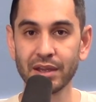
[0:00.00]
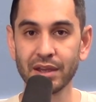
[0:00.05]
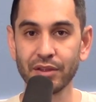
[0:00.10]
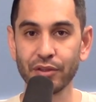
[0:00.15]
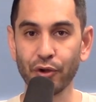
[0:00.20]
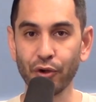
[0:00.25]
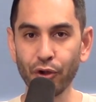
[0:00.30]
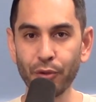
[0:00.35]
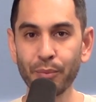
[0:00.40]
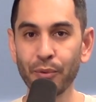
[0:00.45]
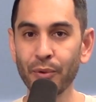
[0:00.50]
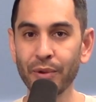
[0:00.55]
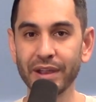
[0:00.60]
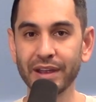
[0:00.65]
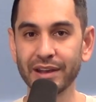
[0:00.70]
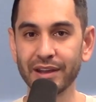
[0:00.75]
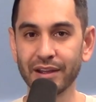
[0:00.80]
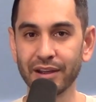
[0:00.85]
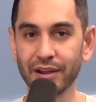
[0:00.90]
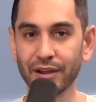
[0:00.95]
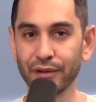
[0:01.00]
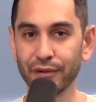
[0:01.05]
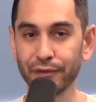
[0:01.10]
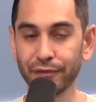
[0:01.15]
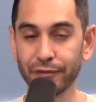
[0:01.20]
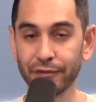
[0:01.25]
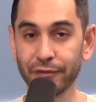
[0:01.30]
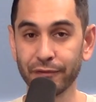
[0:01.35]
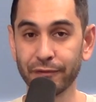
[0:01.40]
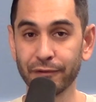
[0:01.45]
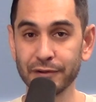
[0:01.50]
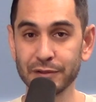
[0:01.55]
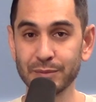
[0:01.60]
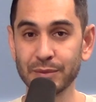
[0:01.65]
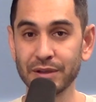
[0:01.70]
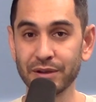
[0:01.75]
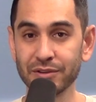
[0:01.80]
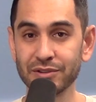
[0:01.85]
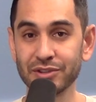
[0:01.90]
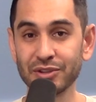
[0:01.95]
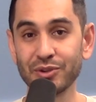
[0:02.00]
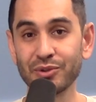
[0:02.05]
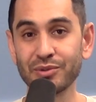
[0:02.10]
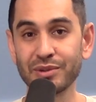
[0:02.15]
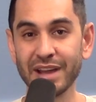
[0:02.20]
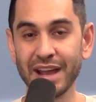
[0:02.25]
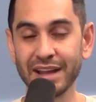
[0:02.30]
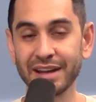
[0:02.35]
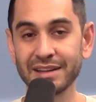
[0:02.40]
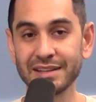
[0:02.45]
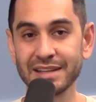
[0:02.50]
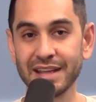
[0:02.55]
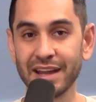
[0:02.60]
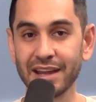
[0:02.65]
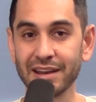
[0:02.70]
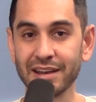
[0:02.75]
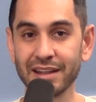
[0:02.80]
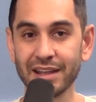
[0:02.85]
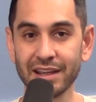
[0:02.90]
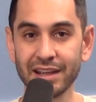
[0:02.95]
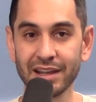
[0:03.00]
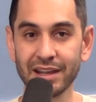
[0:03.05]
The whole point of 1 Peter 2, 9 and 10